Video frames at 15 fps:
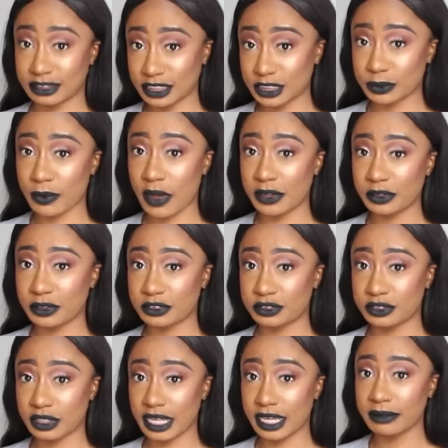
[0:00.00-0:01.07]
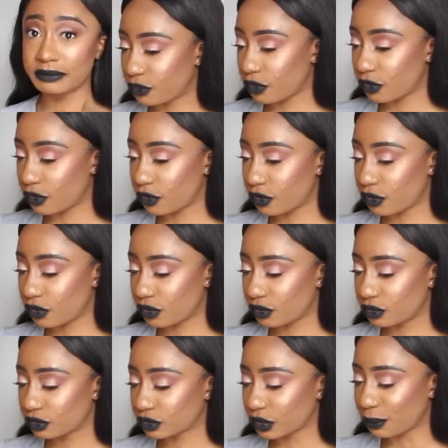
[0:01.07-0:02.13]
This is what I use today. For
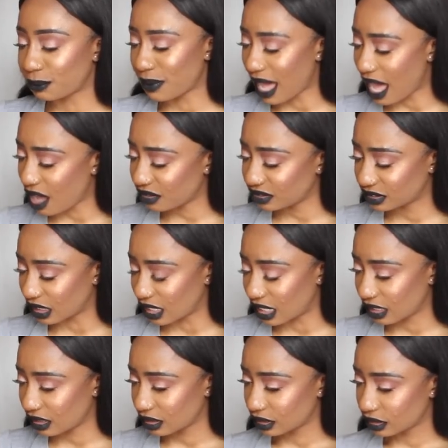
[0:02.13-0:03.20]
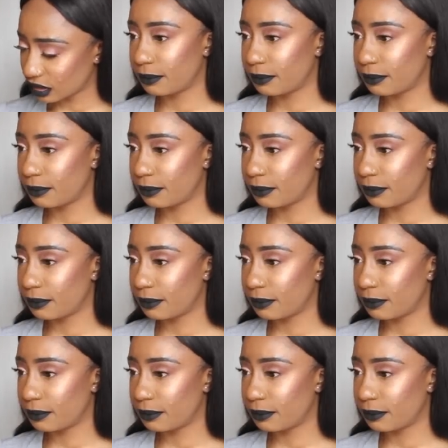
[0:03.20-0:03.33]
the powder,